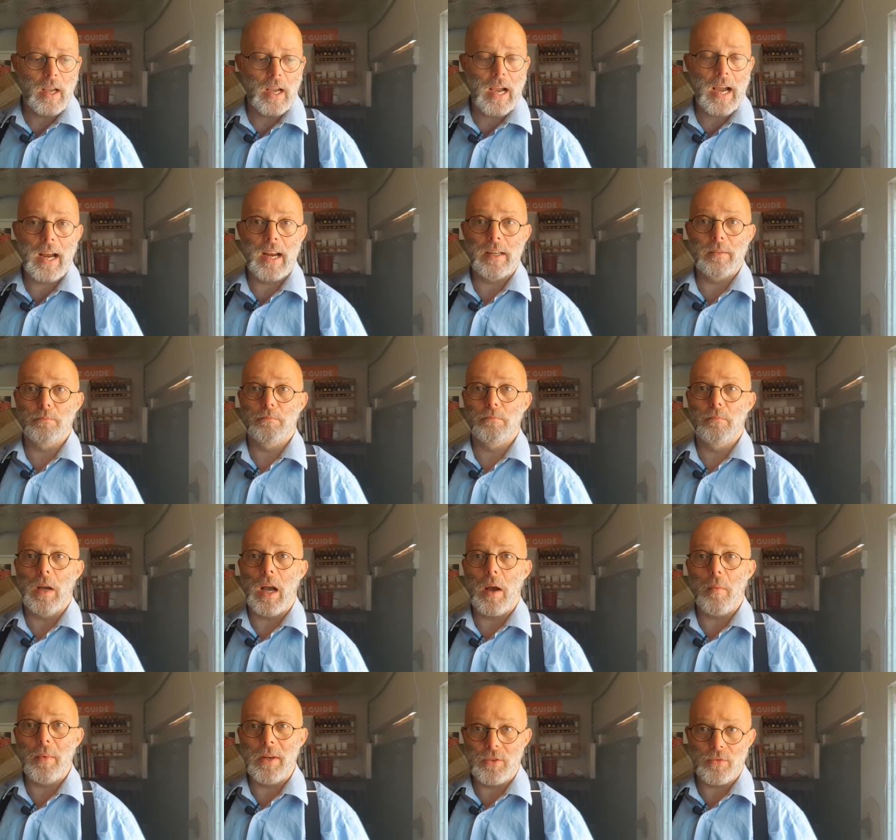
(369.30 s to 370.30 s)
I'm
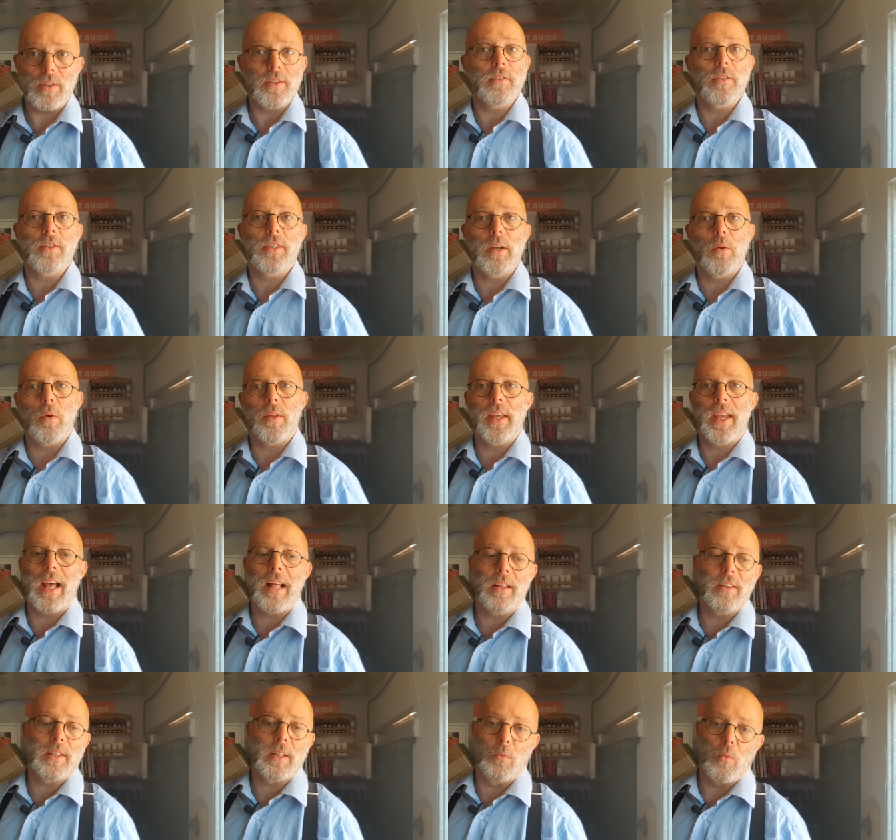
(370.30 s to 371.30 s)
I'm interested to see what the
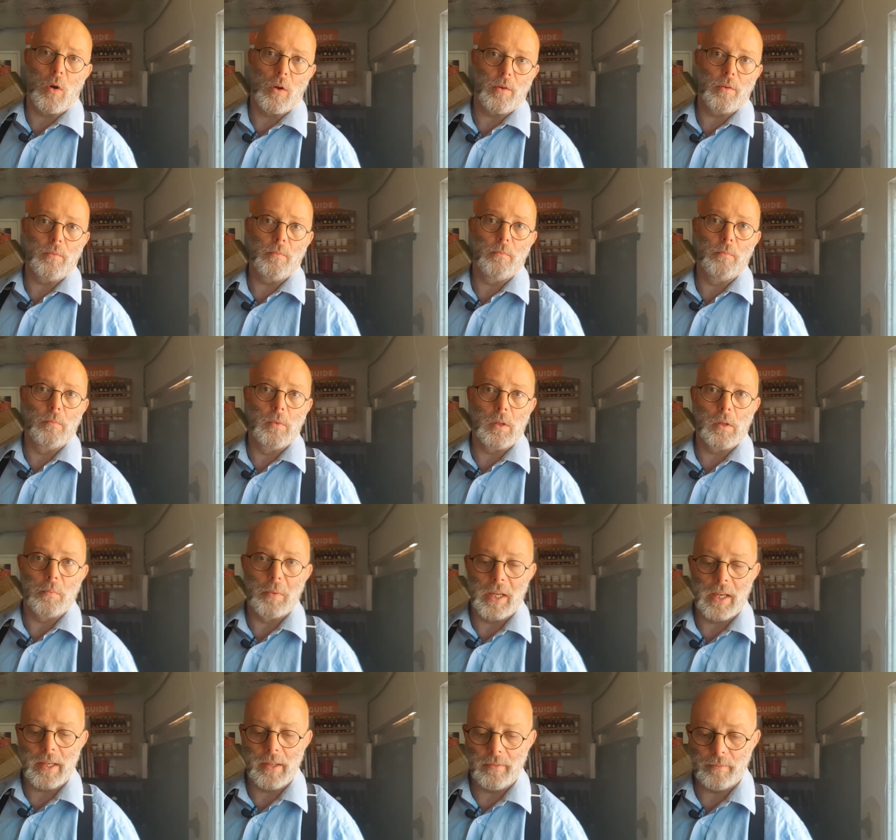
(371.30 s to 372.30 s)
Aldi one will
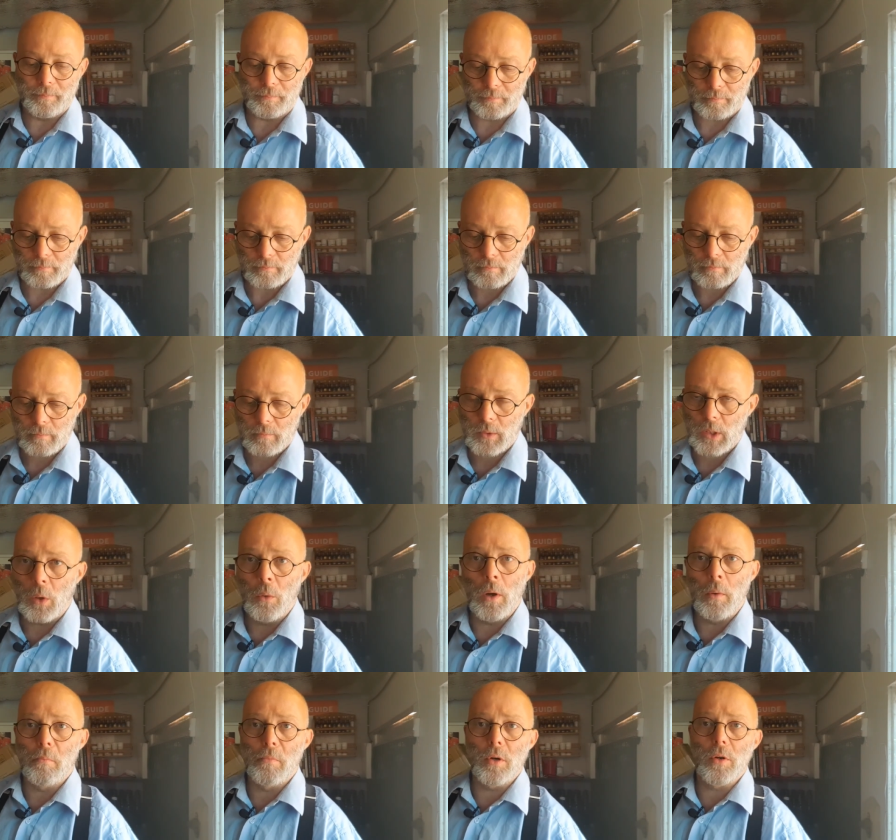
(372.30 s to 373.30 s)
be
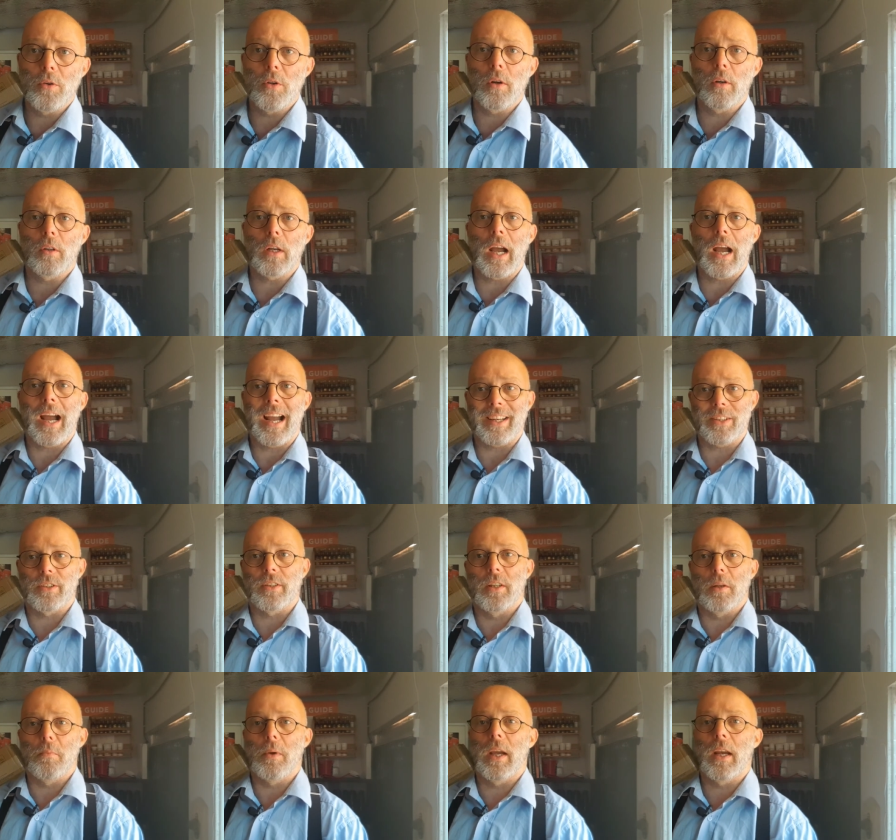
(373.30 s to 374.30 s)
when BrewDog
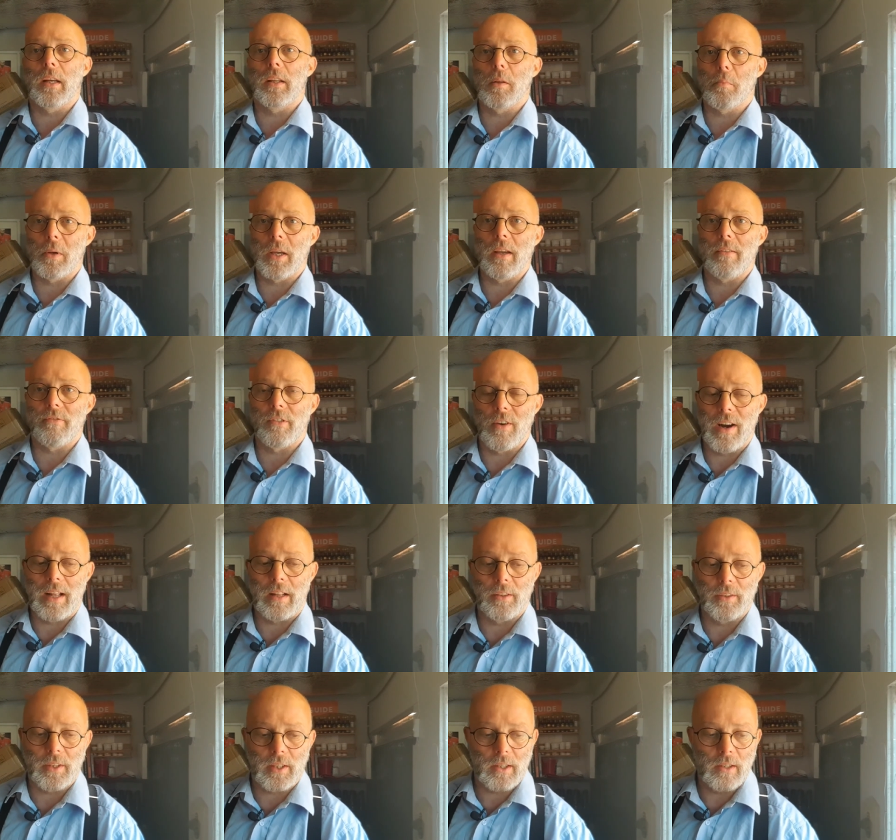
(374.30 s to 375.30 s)
actually make the beer for
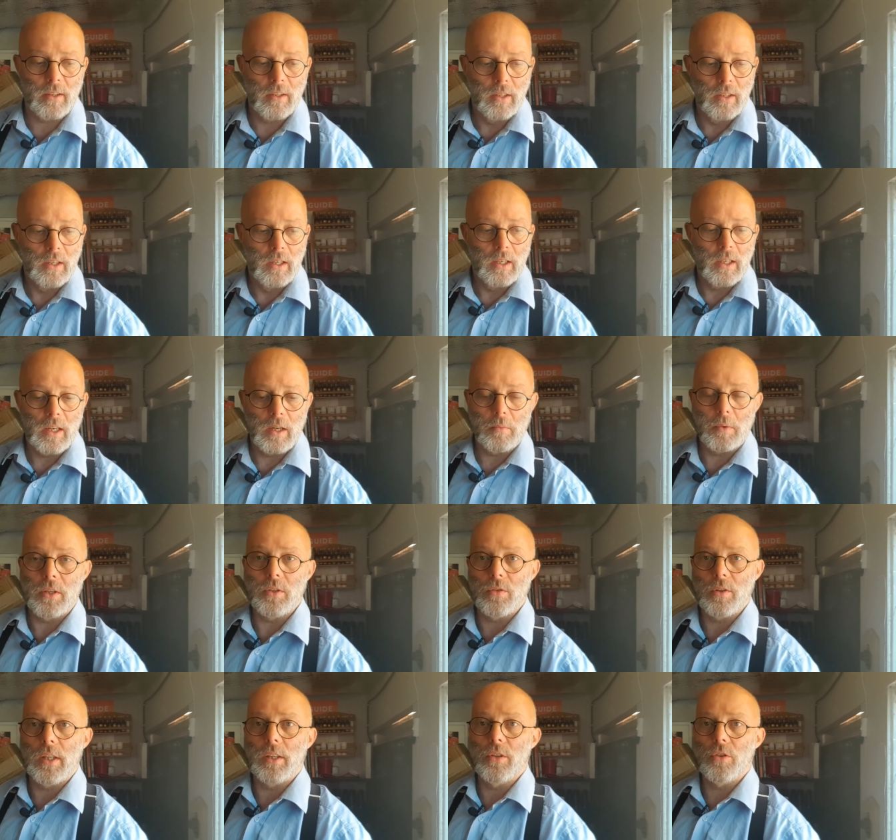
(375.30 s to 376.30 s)
Aldi. I'm
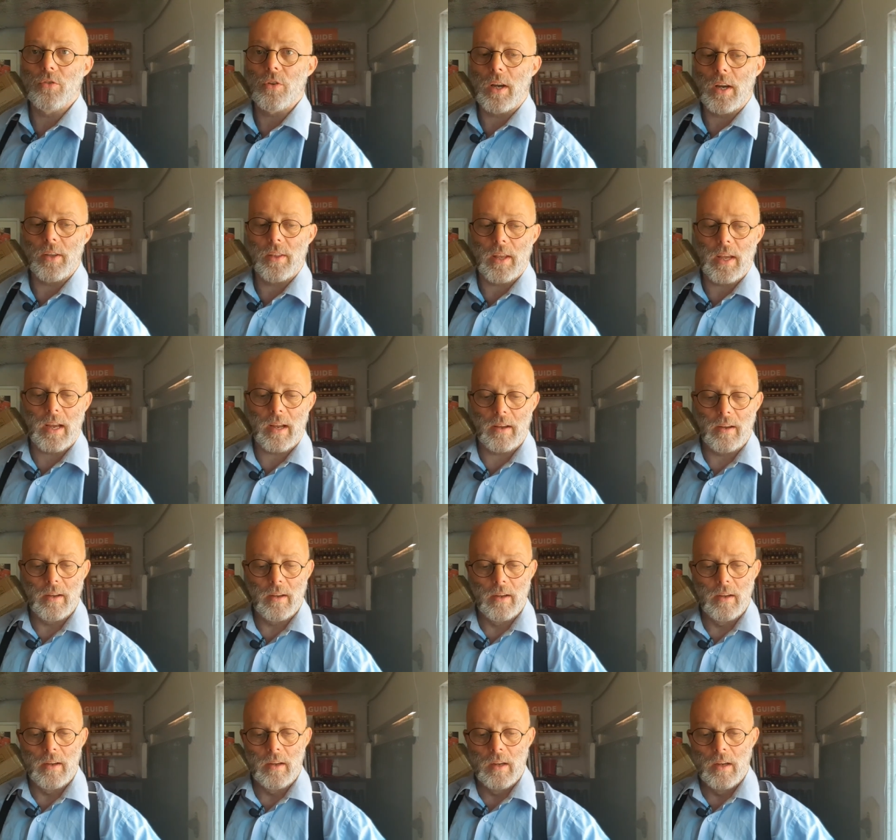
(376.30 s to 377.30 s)
intrigued to try that.
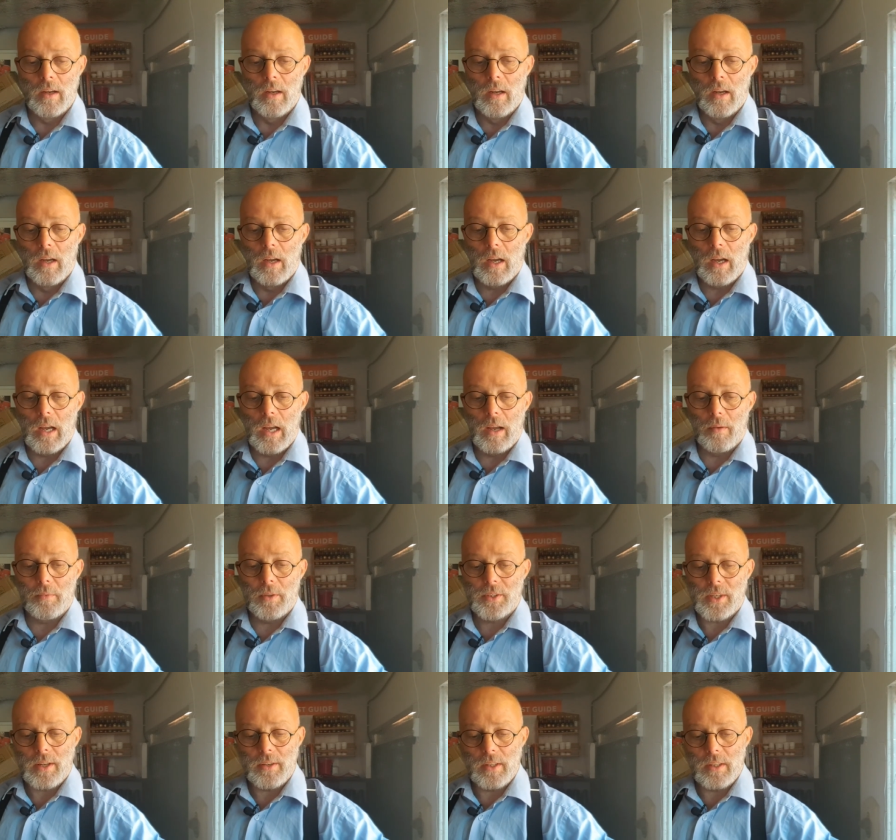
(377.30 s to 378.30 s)
Uh,
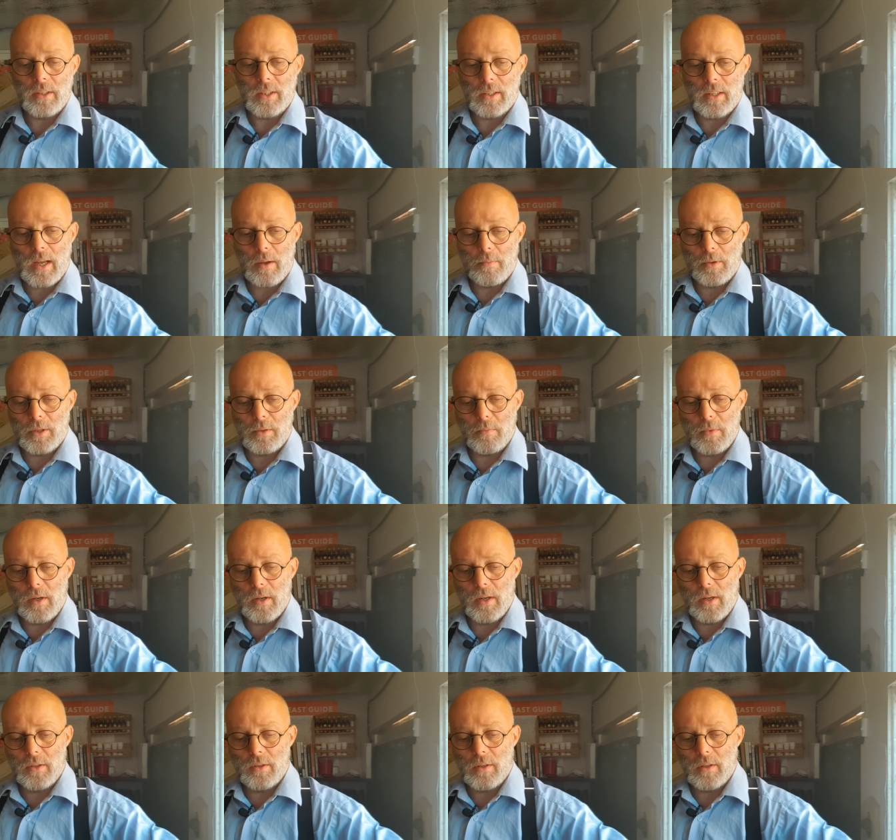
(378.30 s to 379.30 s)
this
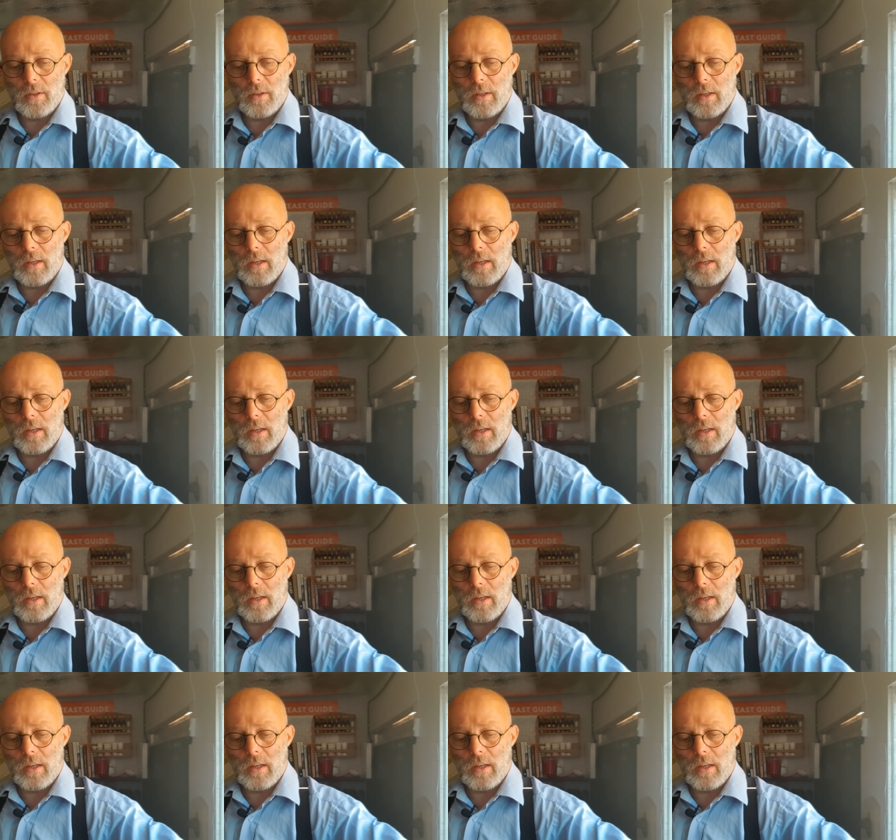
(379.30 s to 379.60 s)
anti-establishment,